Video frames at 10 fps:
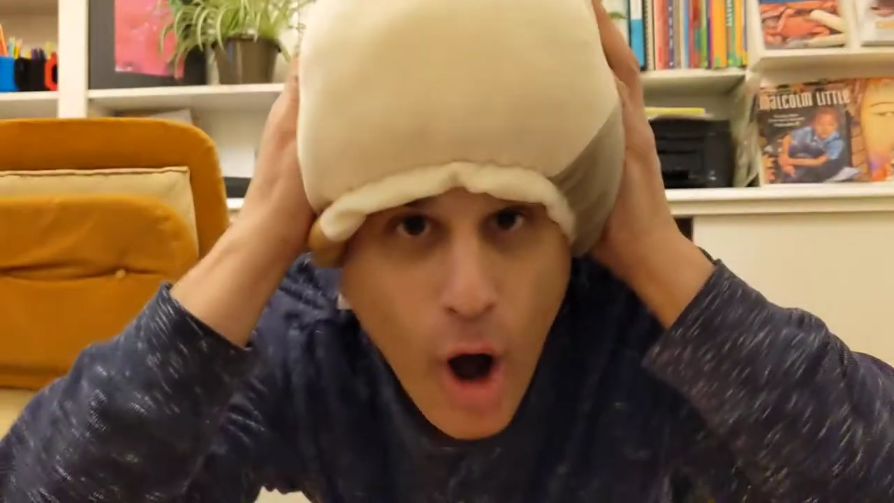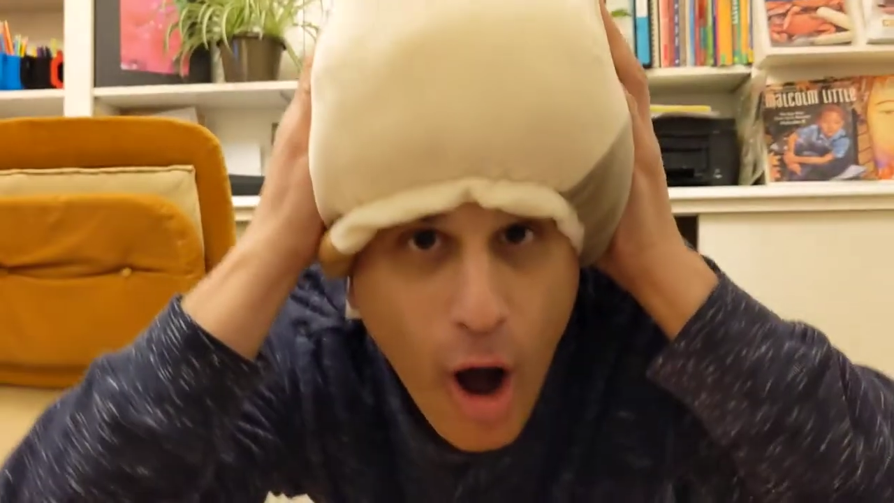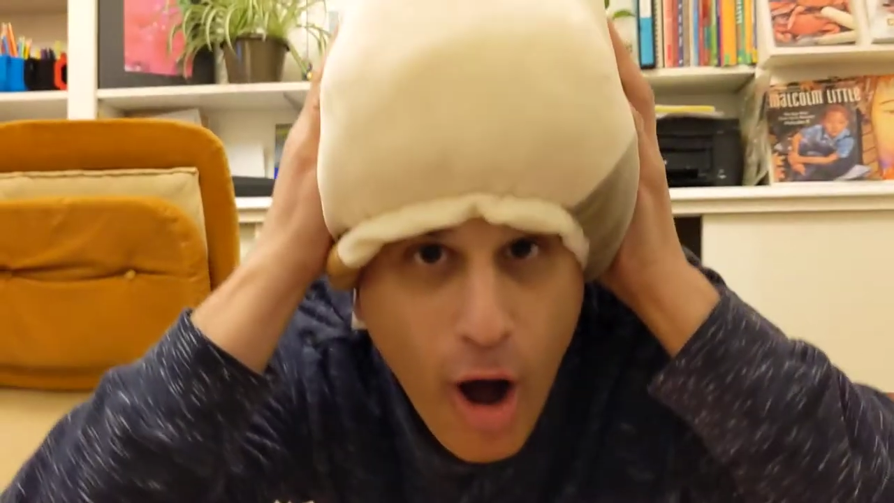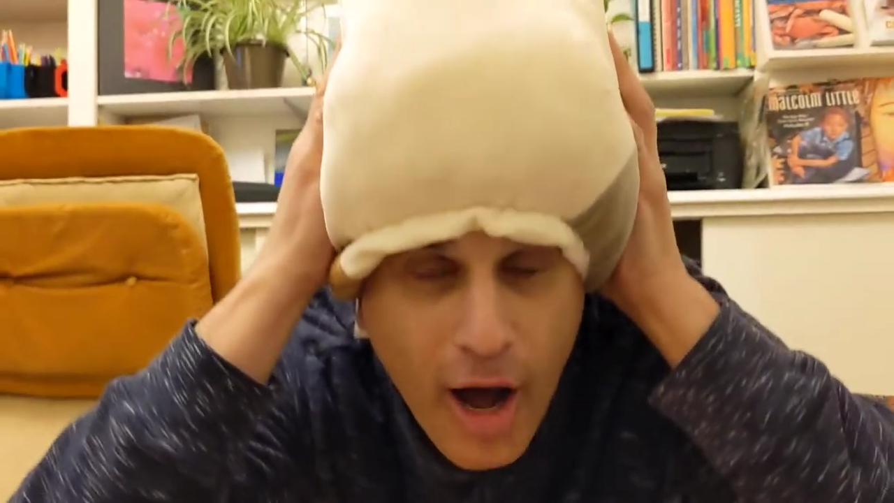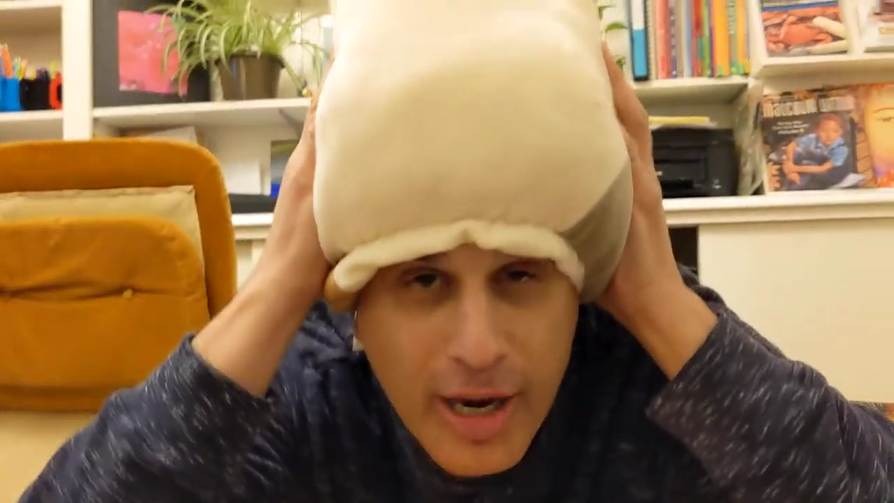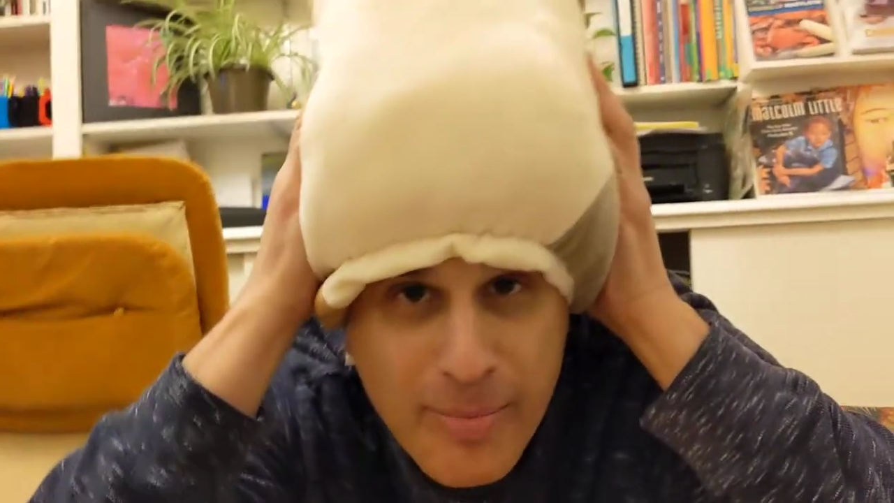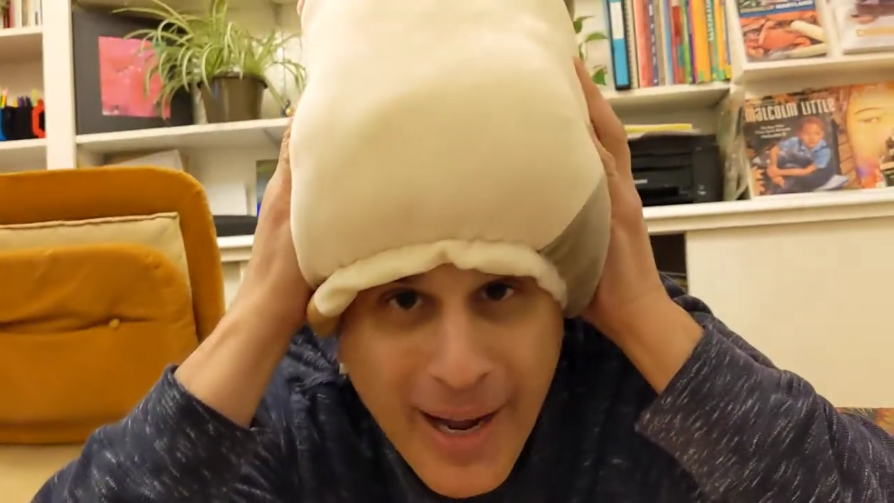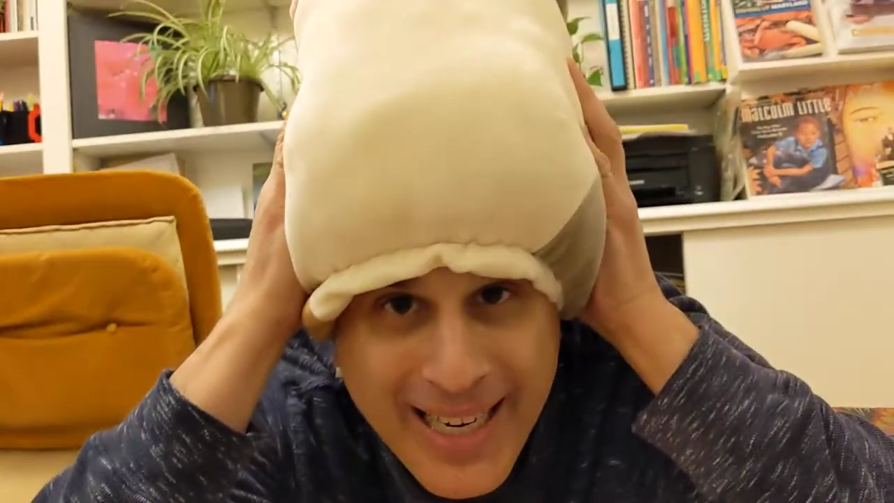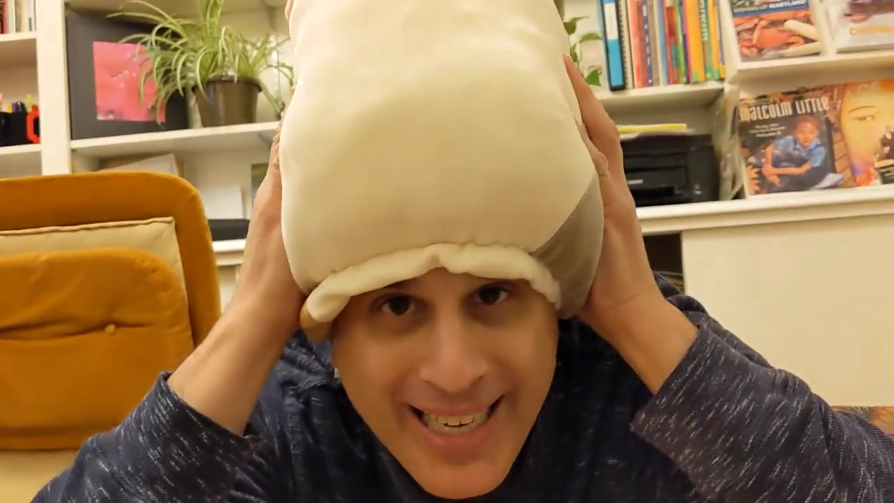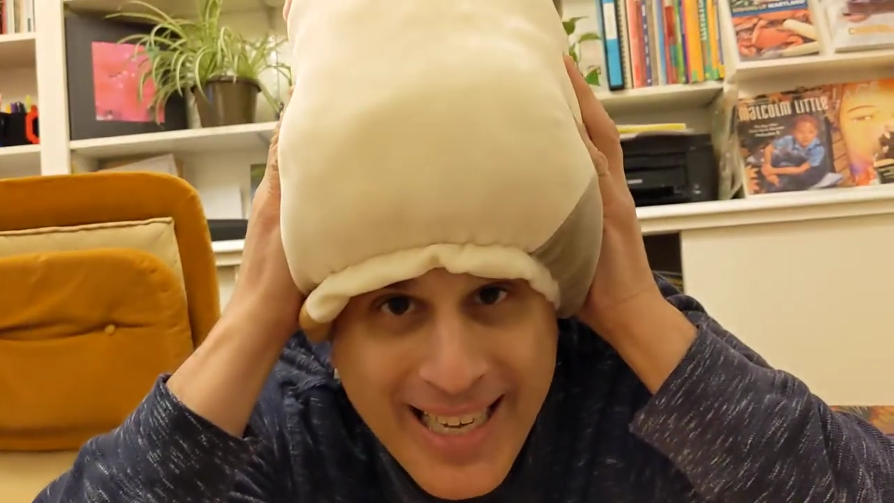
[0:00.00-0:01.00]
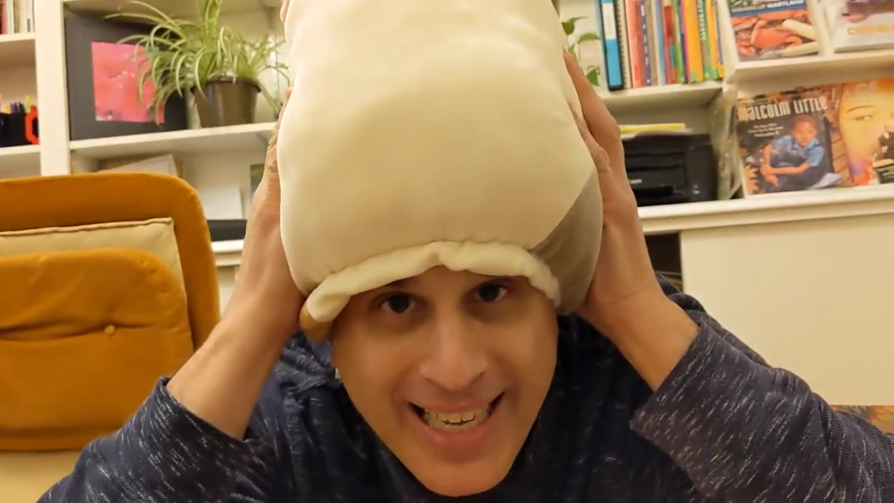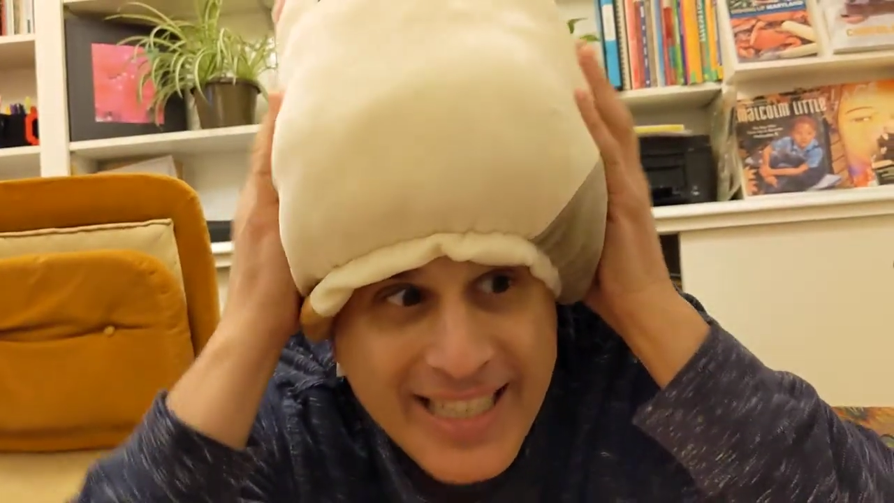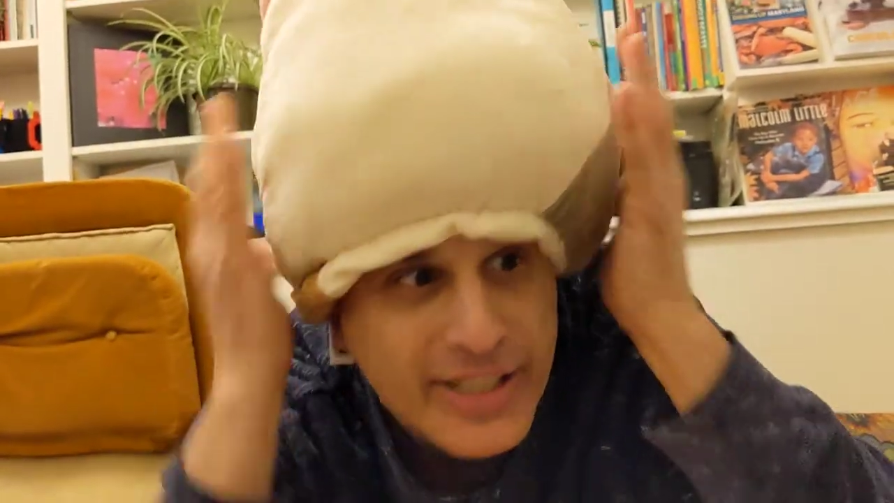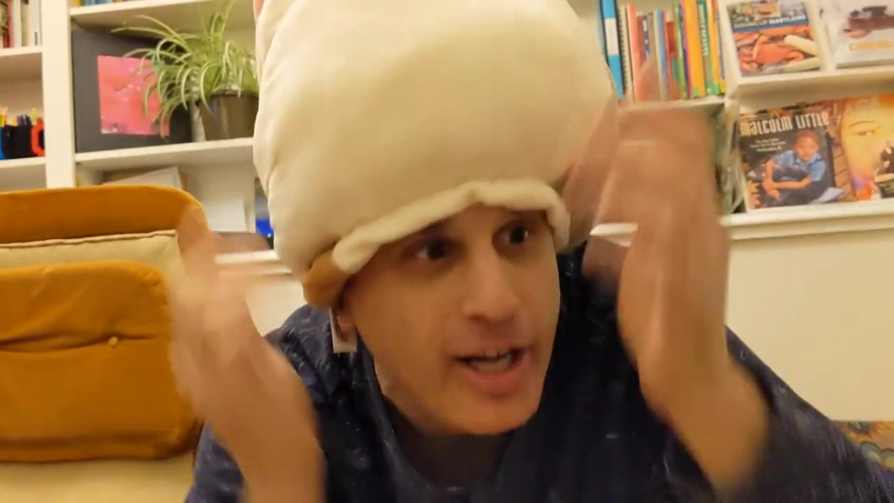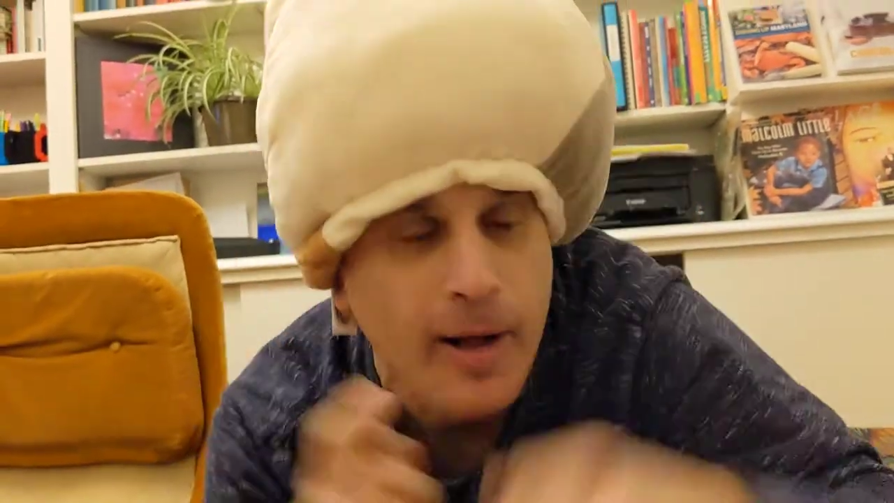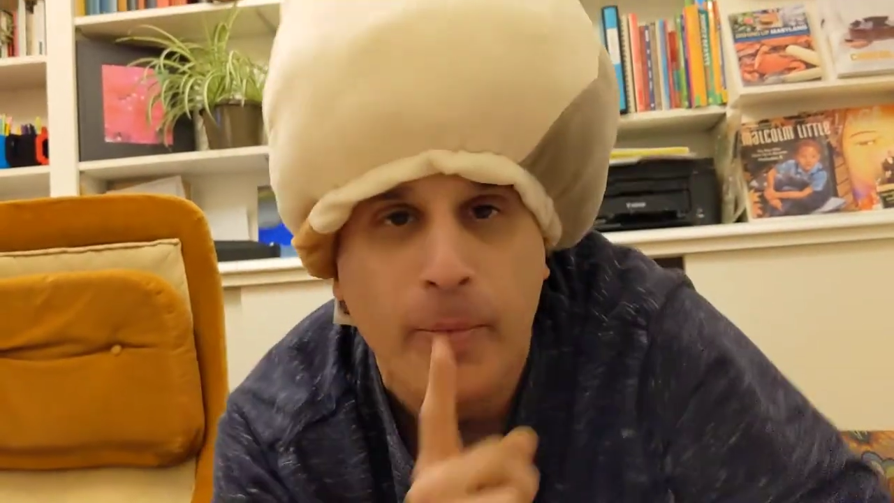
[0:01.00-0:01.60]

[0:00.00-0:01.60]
on my head.